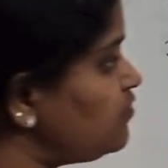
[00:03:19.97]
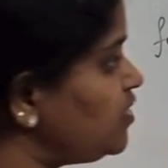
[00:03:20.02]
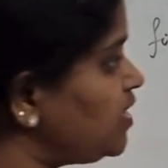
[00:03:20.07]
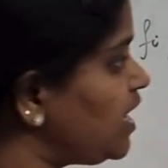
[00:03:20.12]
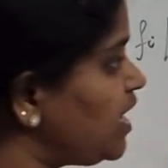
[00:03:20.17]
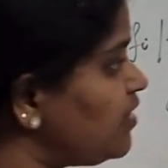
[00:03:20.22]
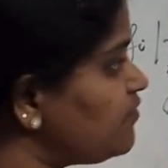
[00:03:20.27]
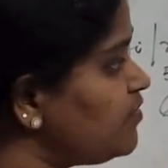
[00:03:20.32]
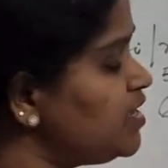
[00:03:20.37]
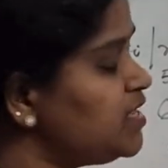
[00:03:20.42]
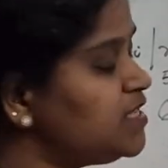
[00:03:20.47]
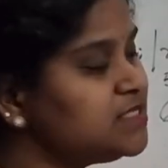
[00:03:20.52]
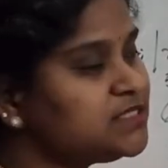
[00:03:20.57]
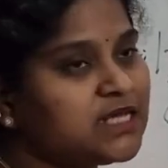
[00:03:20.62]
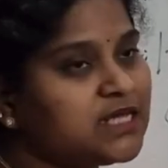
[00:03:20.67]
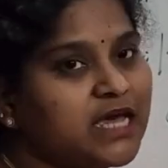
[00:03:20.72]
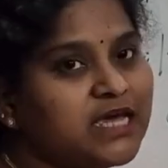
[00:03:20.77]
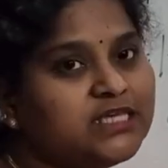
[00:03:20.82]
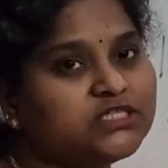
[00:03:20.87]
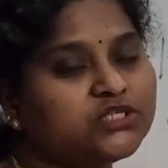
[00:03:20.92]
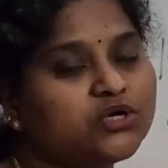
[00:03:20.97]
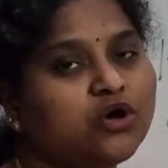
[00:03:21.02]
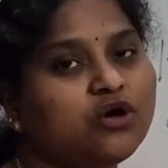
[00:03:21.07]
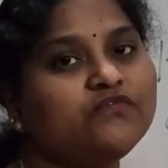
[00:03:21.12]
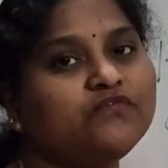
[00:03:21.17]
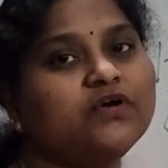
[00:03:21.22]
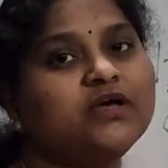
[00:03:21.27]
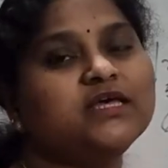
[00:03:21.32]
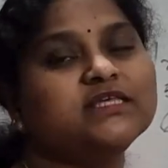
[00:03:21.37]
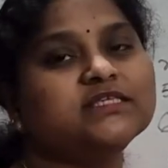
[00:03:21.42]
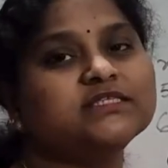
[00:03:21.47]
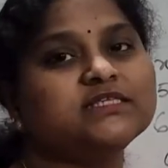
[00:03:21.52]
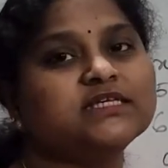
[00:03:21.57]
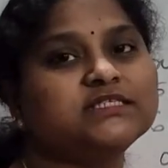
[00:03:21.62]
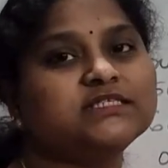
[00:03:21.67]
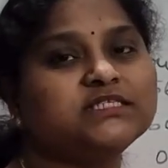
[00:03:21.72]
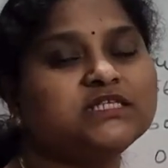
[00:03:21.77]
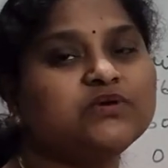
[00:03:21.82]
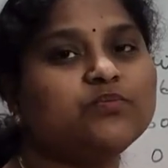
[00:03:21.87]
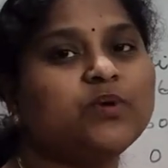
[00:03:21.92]
we have size of
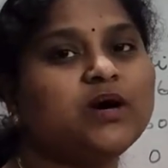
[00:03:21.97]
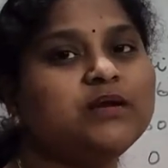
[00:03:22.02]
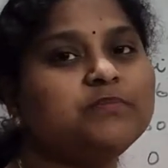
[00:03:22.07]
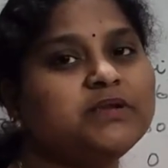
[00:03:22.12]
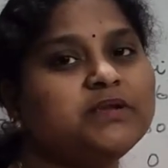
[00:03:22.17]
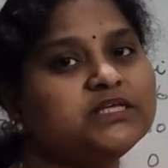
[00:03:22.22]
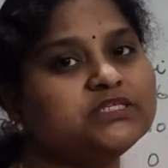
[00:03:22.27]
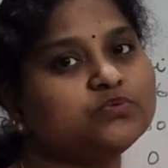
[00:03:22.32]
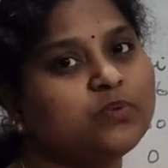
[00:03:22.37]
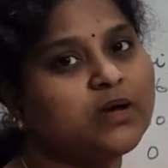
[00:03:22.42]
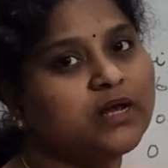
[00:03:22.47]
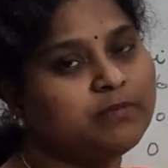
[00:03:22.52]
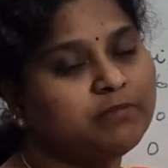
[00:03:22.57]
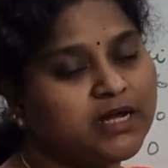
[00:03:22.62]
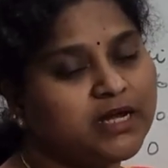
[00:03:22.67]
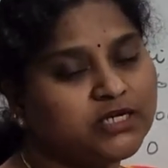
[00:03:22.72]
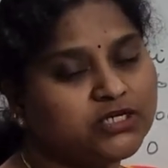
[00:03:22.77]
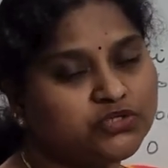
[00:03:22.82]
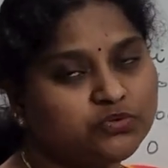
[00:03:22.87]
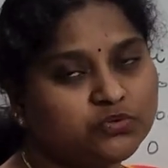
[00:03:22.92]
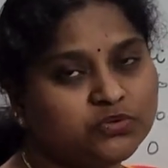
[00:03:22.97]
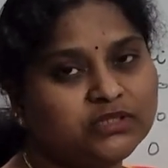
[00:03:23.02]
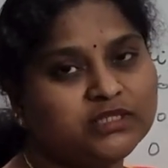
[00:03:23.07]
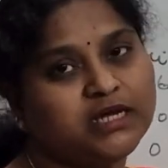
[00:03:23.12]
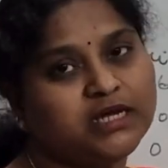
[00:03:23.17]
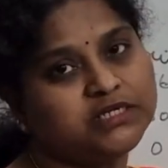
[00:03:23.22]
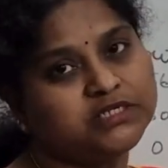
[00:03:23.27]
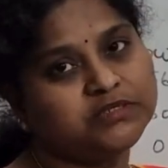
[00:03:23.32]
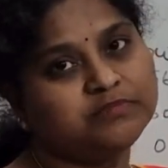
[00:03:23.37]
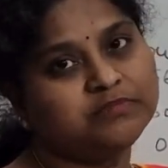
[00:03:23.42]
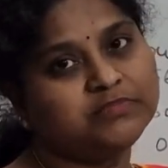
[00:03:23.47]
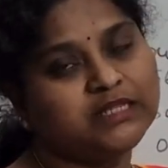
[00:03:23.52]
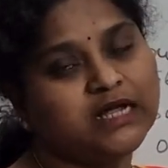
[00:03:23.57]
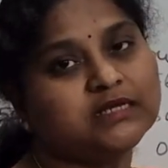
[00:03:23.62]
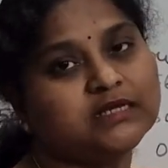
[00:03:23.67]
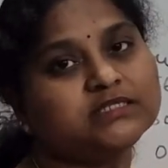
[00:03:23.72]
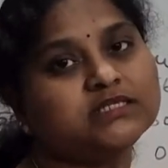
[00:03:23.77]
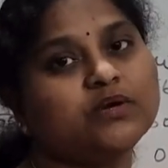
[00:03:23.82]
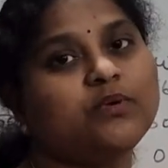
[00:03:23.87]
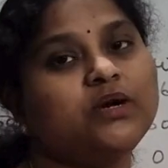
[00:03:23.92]
61 plus 1 by 2th item,
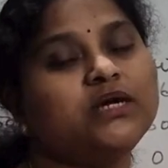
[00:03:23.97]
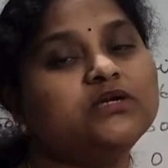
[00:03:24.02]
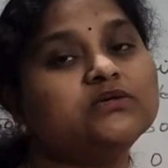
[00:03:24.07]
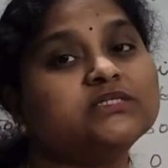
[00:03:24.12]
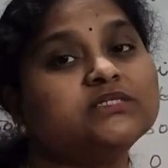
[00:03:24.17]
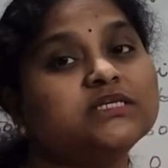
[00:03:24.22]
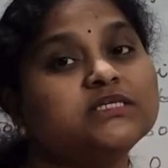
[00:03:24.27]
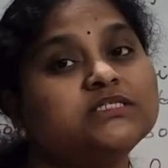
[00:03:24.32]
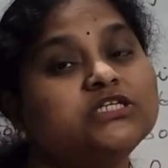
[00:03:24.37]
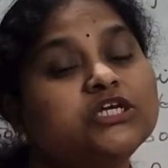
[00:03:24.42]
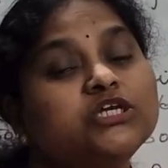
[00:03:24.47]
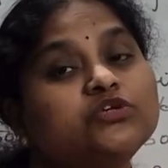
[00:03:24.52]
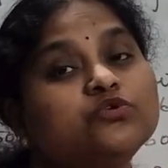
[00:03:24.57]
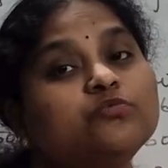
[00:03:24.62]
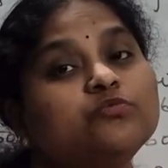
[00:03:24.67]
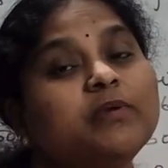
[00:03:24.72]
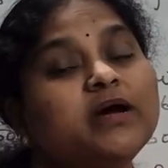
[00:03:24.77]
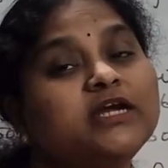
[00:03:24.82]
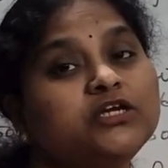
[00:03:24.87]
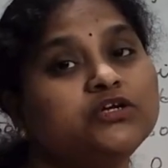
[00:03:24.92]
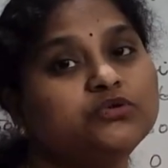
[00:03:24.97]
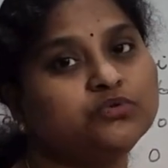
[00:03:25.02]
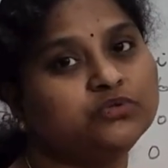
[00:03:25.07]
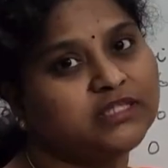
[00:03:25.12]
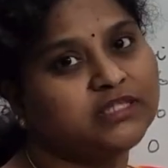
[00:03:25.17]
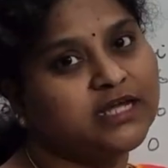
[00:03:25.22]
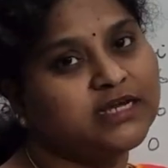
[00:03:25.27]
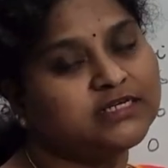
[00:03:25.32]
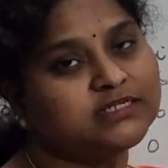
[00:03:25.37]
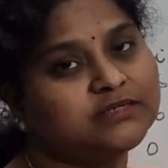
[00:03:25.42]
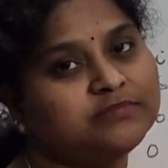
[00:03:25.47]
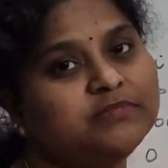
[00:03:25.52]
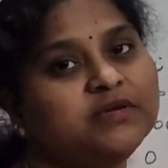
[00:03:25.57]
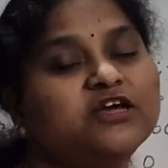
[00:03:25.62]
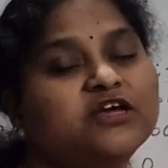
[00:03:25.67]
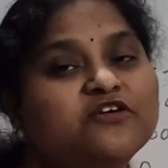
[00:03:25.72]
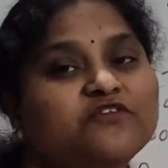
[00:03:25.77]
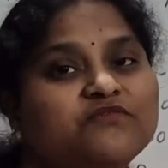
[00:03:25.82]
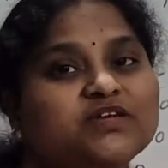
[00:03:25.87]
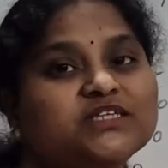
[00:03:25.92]
that is equal to 62 by 2th item,
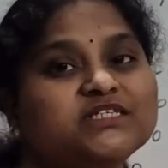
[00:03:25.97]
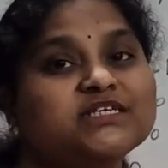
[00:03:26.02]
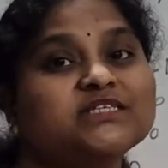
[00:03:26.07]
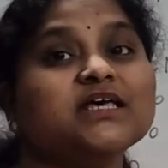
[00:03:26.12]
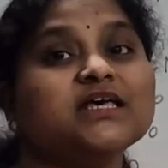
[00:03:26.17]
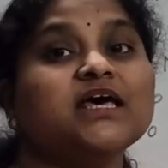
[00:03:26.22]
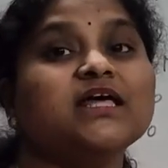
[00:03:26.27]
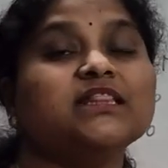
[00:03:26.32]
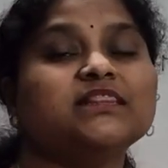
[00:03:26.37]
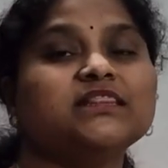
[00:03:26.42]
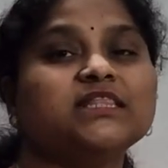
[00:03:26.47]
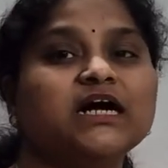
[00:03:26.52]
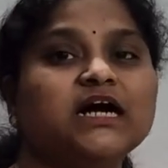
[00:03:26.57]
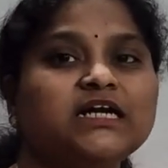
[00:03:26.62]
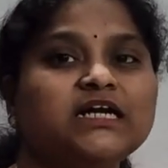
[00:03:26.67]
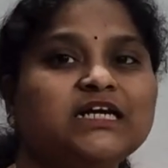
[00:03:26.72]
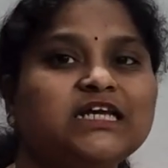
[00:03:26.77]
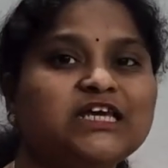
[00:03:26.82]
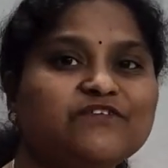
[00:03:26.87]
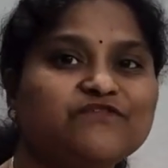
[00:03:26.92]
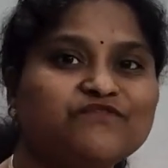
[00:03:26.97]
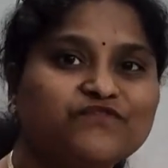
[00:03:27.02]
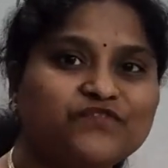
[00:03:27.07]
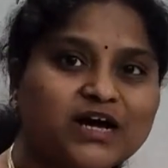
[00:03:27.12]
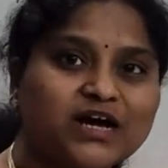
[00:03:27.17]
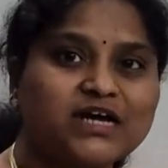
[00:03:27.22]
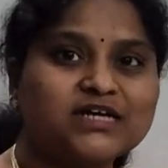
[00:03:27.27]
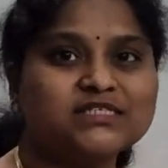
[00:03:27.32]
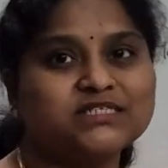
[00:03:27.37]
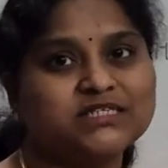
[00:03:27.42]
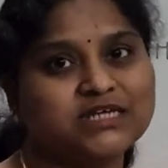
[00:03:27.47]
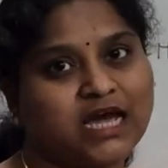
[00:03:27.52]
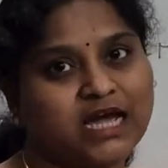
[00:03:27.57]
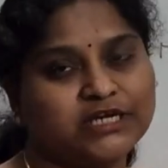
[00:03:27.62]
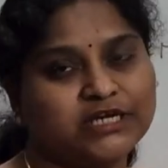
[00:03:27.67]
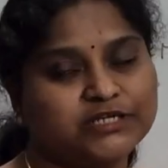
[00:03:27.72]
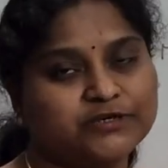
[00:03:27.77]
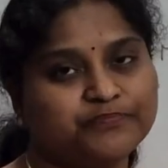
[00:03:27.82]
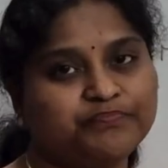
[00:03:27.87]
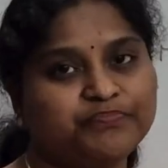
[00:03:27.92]
which is 31st
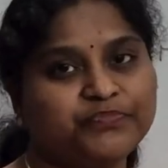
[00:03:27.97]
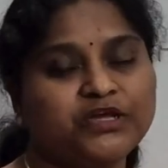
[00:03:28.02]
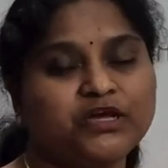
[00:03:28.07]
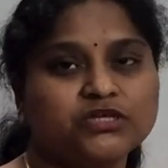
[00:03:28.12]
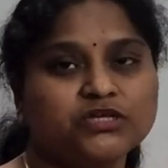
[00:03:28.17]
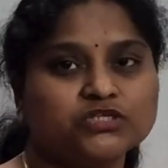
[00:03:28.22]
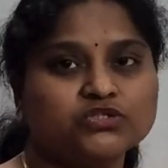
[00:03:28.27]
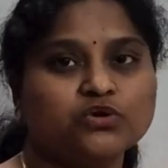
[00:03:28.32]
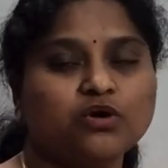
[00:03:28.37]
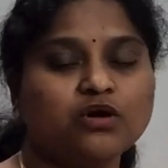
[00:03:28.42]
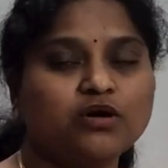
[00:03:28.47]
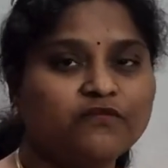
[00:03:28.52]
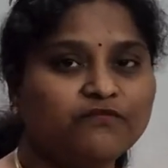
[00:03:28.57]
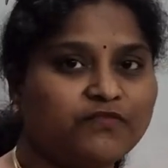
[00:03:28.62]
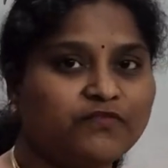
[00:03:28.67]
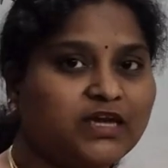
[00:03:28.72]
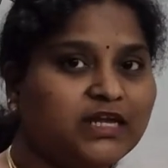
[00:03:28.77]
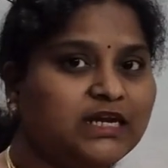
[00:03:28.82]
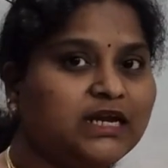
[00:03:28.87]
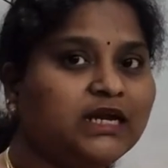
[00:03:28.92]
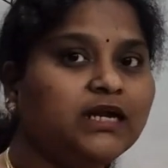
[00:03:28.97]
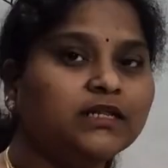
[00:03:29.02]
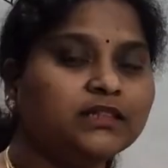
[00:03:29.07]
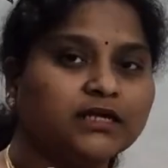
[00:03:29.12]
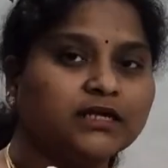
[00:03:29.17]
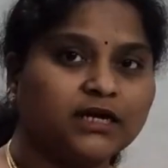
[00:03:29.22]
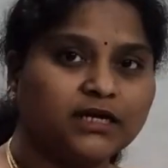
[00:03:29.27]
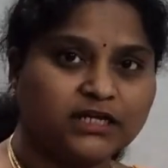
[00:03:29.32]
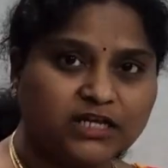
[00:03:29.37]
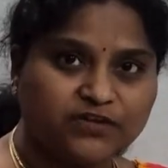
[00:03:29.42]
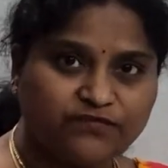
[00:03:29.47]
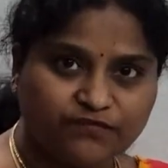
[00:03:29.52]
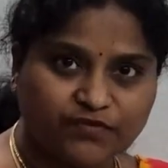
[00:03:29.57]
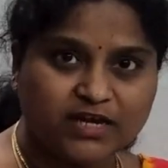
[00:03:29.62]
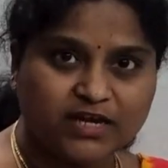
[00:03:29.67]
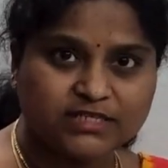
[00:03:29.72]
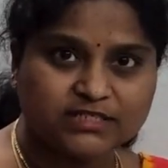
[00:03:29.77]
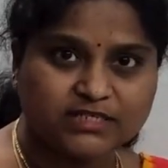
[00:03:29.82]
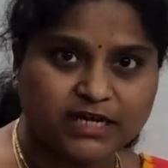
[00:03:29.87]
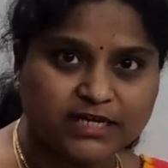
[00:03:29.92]
item. So we need
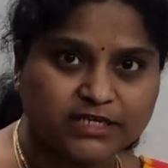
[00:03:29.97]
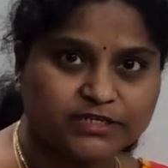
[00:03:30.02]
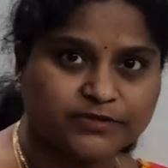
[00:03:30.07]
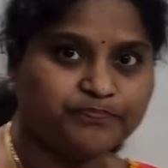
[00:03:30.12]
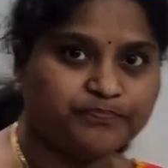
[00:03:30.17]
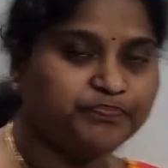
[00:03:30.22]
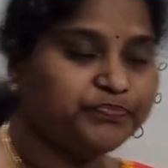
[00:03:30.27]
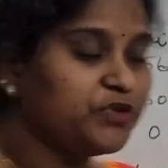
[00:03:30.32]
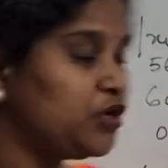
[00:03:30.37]
31st item.